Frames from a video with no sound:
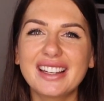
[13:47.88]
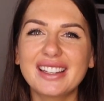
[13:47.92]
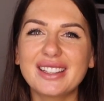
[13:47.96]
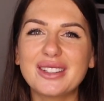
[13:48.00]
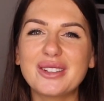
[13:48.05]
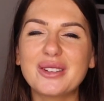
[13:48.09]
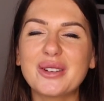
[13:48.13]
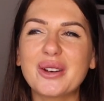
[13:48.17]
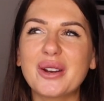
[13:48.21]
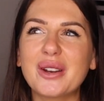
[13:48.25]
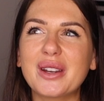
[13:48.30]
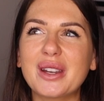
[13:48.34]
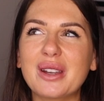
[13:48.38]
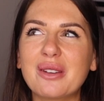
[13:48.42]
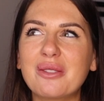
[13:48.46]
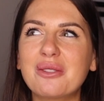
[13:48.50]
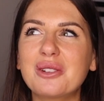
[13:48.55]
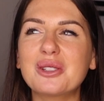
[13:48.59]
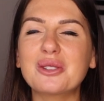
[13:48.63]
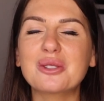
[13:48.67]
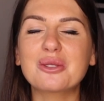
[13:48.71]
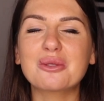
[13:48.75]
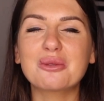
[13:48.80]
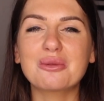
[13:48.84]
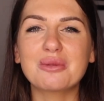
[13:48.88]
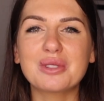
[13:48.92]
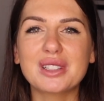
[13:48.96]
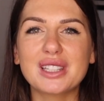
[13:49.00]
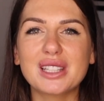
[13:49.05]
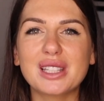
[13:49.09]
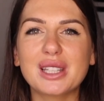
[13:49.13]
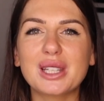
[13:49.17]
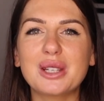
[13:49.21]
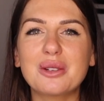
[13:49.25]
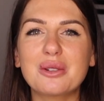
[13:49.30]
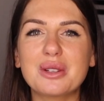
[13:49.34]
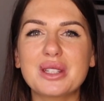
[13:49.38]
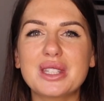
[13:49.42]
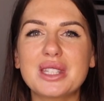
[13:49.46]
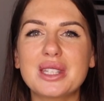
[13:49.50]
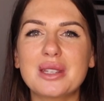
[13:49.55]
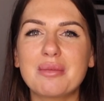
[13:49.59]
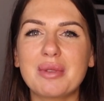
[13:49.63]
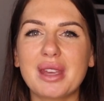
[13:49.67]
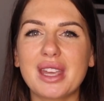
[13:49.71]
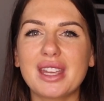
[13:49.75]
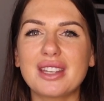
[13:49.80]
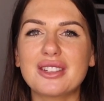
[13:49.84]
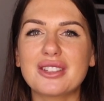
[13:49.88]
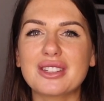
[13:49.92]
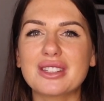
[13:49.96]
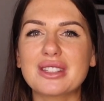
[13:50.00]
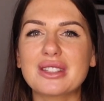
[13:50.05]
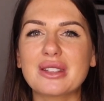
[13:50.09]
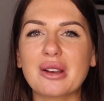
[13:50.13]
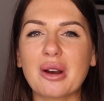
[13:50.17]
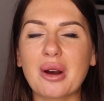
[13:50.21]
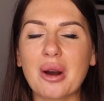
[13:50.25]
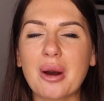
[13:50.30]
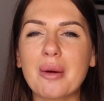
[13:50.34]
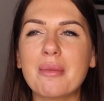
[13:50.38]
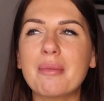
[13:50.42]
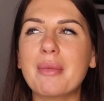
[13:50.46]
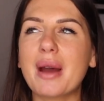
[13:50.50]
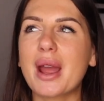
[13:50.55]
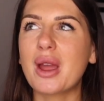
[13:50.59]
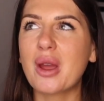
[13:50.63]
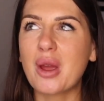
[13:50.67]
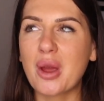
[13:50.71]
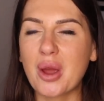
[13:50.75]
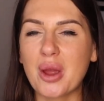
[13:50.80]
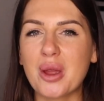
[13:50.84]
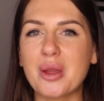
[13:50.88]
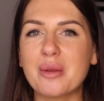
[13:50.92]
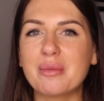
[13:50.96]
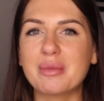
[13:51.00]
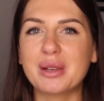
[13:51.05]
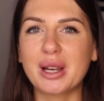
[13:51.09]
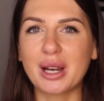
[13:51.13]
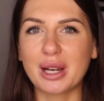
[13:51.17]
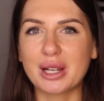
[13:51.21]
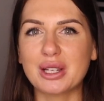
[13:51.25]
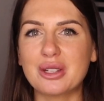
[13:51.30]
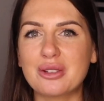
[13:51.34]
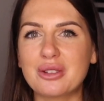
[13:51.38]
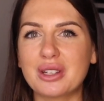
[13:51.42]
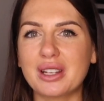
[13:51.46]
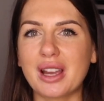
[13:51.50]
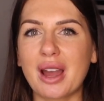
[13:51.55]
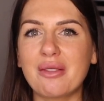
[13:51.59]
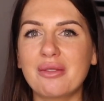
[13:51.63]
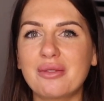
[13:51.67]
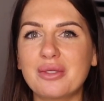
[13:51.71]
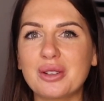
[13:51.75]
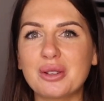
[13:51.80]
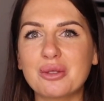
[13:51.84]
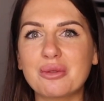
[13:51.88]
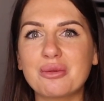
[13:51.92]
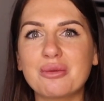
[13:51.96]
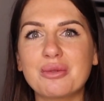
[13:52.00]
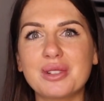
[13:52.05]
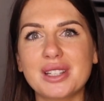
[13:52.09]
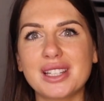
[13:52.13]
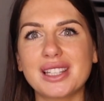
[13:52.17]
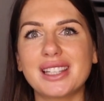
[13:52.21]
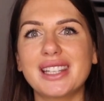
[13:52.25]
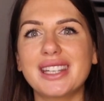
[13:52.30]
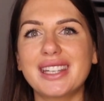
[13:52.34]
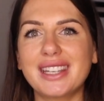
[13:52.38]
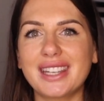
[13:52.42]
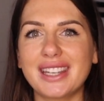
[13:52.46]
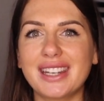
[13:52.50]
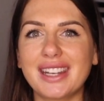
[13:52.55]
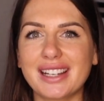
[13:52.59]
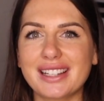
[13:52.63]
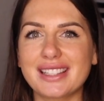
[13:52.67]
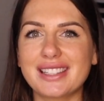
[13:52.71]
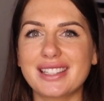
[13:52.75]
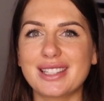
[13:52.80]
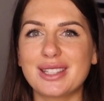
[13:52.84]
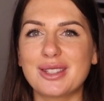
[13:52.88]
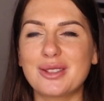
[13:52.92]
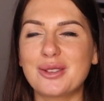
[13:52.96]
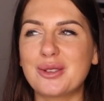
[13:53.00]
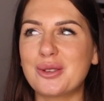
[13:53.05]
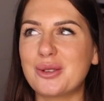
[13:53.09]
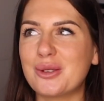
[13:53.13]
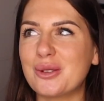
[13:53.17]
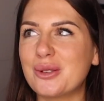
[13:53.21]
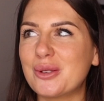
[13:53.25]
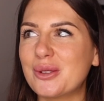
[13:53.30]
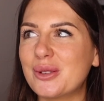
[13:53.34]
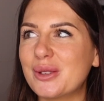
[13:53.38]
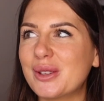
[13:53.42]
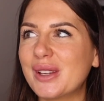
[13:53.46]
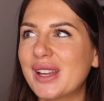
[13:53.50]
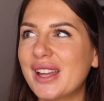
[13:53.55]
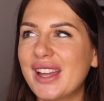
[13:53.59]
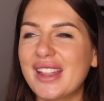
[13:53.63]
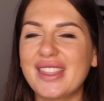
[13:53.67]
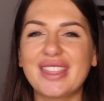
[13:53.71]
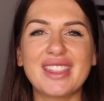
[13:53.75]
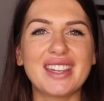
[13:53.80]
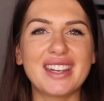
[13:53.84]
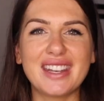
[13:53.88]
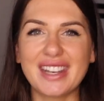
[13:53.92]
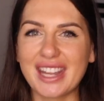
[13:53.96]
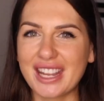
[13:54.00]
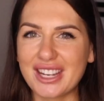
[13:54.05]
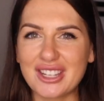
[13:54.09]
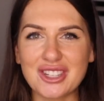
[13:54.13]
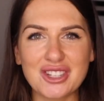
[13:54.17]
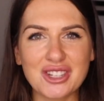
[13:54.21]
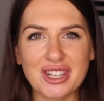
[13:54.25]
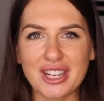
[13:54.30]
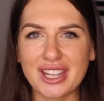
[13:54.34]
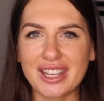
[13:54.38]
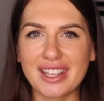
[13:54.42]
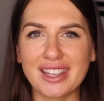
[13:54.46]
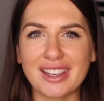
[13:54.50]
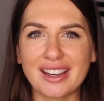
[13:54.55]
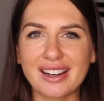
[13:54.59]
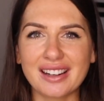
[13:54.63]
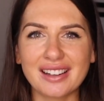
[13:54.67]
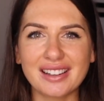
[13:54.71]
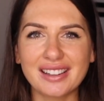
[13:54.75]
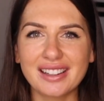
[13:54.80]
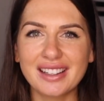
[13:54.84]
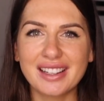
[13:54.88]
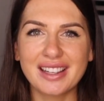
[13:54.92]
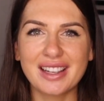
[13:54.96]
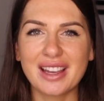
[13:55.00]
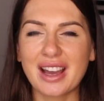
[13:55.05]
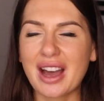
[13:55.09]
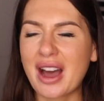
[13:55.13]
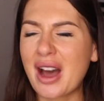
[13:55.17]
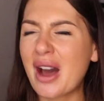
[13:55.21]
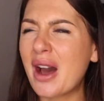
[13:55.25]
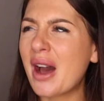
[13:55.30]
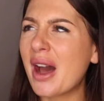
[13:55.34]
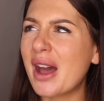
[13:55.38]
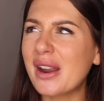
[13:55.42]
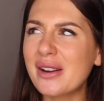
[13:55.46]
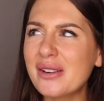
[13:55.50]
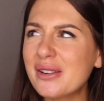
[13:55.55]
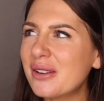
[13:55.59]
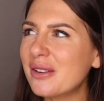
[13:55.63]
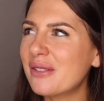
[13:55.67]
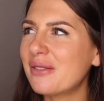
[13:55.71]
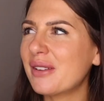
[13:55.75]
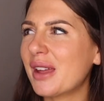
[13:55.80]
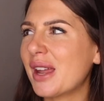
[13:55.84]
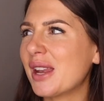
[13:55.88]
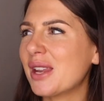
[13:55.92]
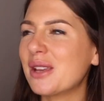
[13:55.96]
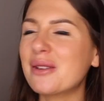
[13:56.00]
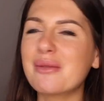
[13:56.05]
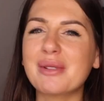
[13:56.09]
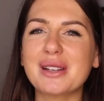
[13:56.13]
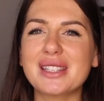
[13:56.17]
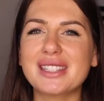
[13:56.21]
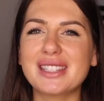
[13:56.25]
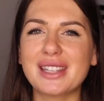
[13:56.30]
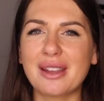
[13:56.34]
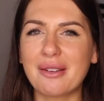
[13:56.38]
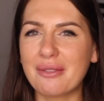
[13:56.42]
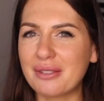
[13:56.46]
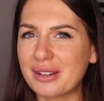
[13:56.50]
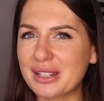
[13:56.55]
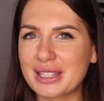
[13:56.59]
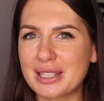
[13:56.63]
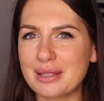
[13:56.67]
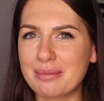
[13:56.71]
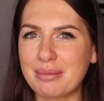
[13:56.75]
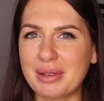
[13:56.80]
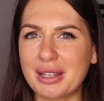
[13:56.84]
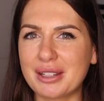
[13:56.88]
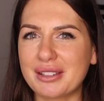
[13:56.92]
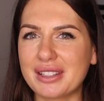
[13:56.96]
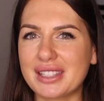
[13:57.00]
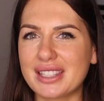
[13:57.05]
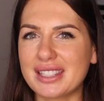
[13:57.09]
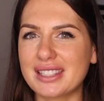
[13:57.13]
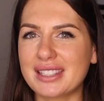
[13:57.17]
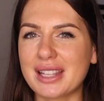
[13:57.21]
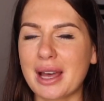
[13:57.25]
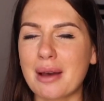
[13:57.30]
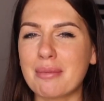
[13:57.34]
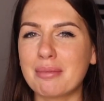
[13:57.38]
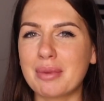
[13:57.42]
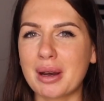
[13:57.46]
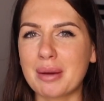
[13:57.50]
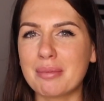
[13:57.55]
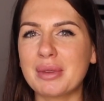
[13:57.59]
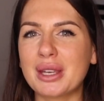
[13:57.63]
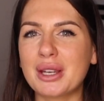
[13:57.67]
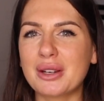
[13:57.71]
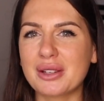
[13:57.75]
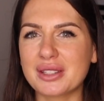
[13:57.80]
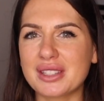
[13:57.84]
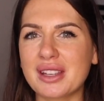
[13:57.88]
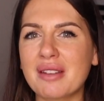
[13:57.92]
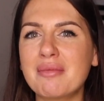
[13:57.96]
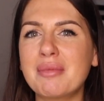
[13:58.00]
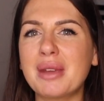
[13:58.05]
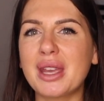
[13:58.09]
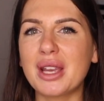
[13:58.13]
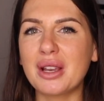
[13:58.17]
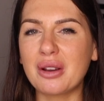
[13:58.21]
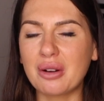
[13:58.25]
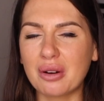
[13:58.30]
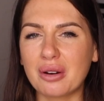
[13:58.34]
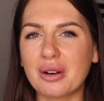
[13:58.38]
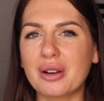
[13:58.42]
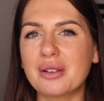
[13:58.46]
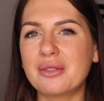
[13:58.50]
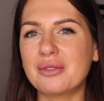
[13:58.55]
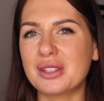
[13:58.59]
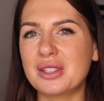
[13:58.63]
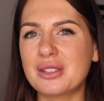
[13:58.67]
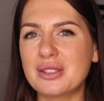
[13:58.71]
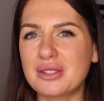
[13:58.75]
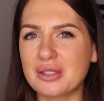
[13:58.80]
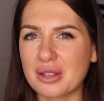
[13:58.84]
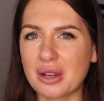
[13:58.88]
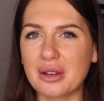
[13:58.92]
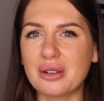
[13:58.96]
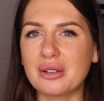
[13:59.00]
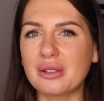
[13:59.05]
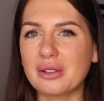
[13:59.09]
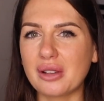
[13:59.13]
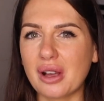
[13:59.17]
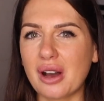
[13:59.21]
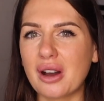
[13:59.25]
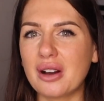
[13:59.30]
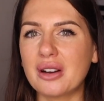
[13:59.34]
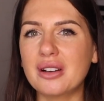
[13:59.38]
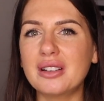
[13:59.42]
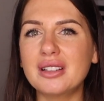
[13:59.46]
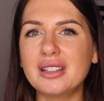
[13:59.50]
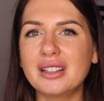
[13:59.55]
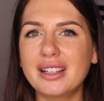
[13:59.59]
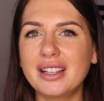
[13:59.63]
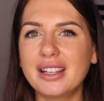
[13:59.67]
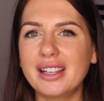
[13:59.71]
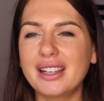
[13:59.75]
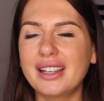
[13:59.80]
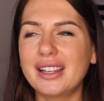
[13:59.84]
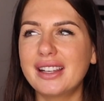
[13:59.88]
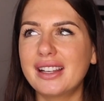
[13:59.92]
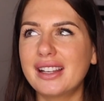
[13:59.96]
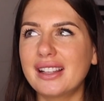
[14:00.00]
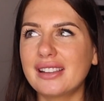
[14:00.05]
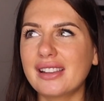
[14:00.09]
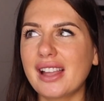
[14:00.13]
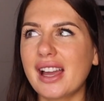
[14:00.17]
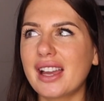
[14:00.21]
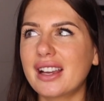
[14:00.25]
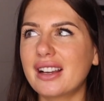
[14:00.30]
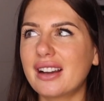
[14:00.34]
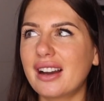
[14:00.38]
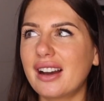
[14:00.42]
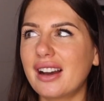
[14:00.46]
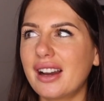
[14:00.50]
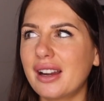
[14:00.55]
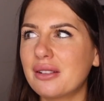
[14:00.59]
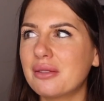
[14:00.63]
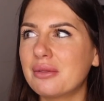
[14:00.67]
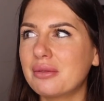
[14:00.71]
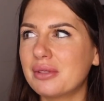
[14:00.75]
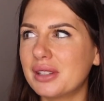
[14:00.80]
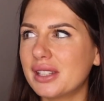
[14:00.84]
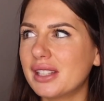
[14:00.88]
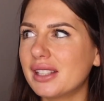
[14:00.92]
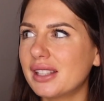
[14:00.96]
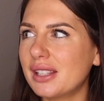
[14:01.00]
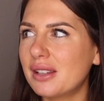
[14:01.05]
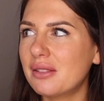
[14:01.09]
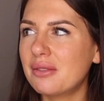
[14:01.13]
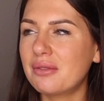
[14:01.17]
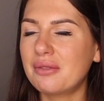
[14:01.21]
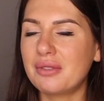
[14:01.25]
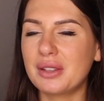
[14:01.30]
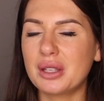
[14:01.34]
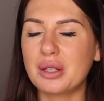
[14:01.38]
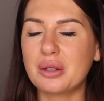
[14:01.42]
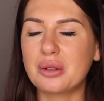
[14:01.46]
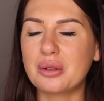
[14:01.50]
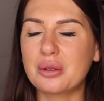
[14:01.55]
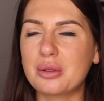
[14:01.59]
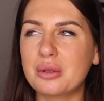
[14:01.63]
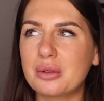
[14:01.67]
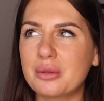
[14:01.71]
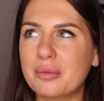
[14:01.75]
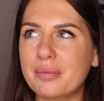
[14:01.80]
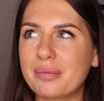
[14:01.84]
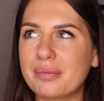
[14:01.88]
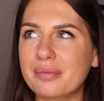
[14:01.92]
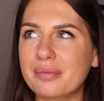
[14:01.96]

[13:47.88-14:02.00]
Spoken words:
You know, it feels really good to be just on my home country. I feel really connected to the nature here. I don't know if anyone's ever experienced that, but because I've been gone for so long, like, I feel